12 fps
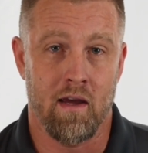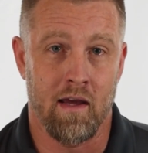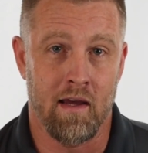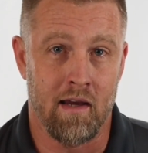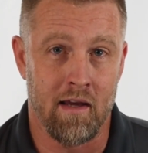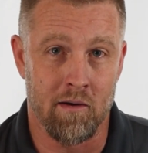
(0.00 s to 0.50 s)

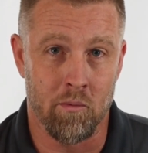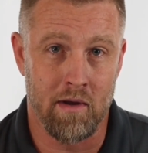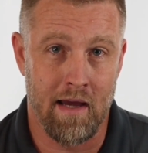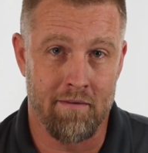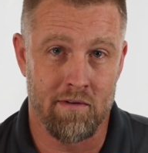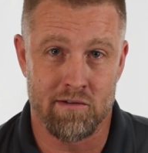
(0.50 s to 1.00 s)
and
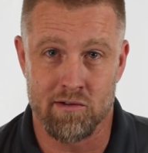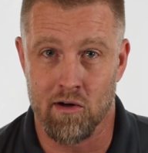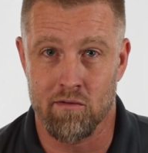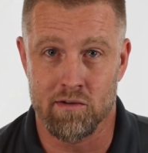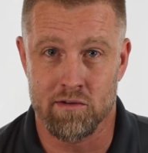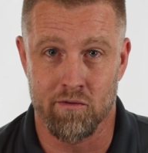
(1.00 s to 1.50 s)
we have this
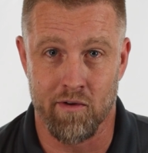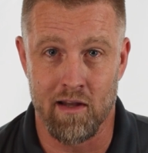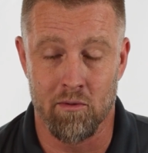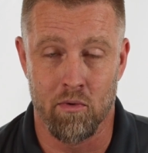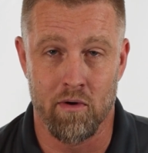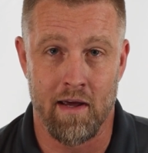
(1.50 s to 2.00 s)
service
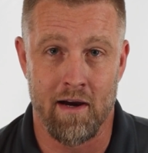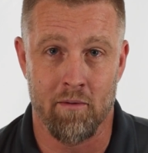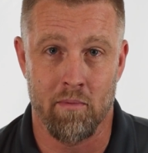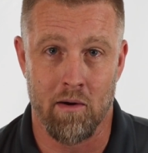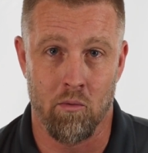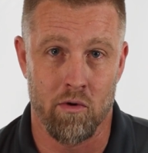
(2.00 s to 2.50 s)
available
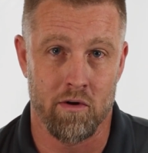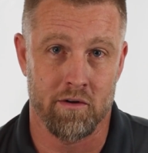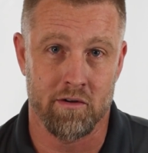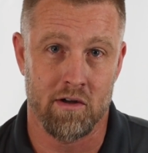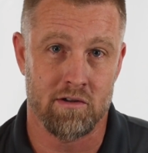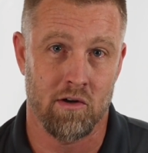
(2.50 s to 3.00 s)
now, but I wanted
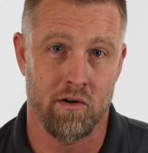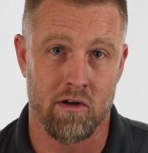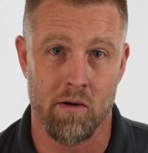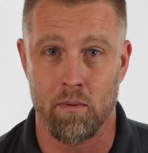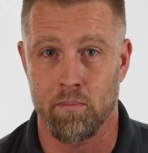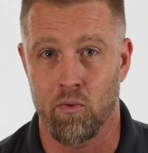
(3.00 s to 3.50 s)
to touch on a
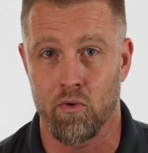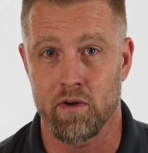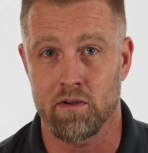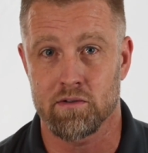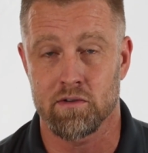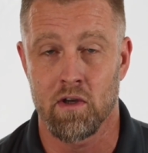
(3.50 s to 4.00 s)
couple
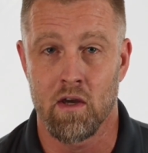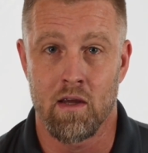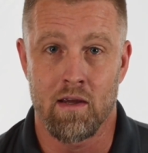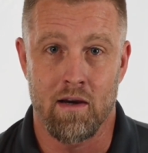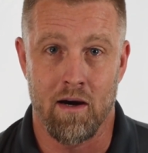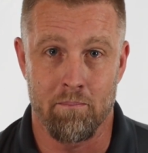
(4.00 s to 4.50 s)
points
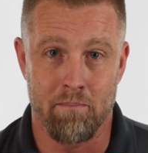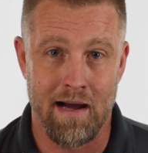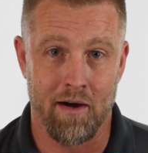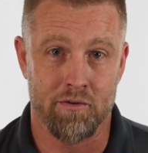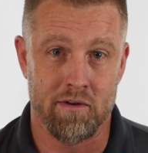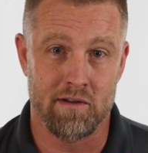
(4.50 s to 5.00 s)

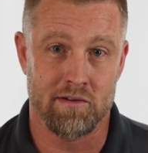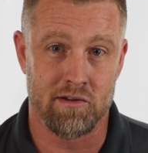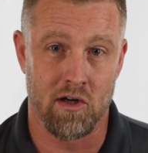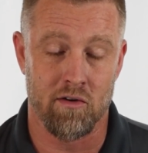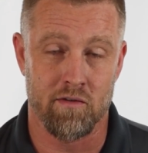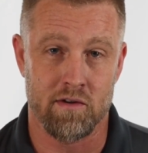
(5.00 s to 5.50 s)
about this
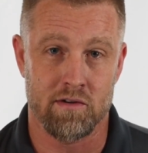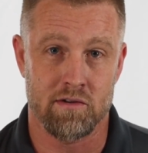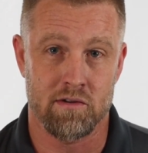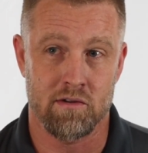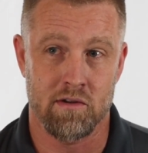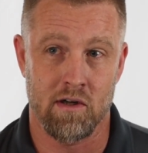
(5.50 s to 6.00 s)

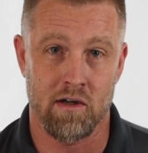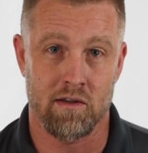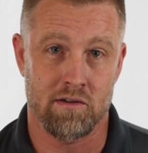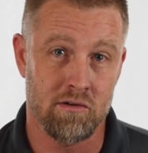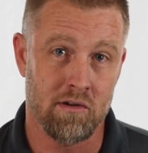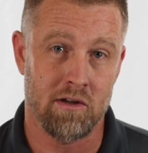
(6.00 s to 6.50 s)
service
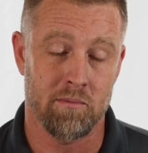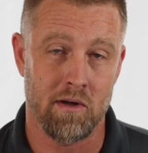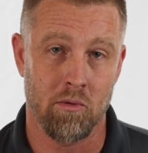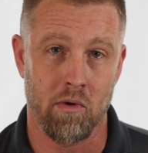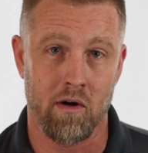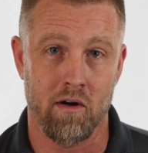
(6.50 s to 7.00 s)
that you need to
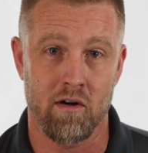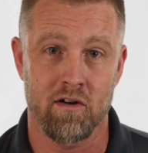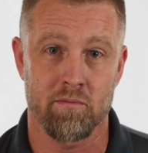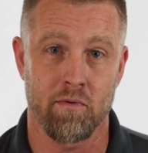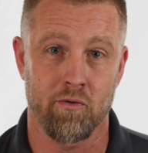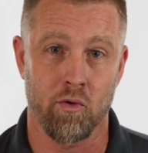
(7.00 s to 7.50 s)
be aware
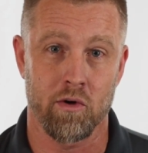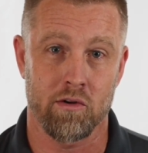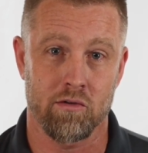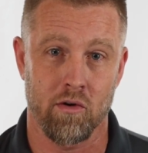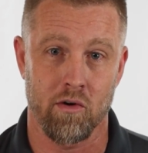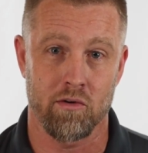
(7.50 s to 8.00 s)
of before
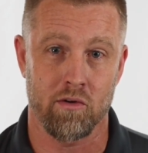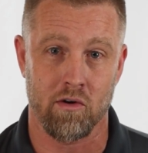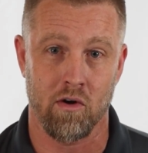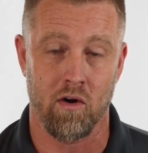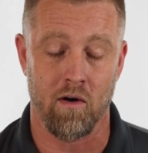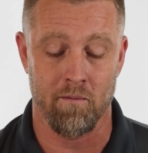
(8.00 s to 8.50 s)
you throw it on your
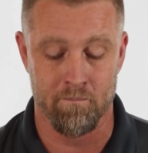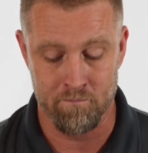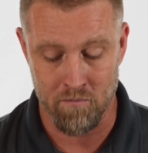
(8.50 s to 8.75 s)
car.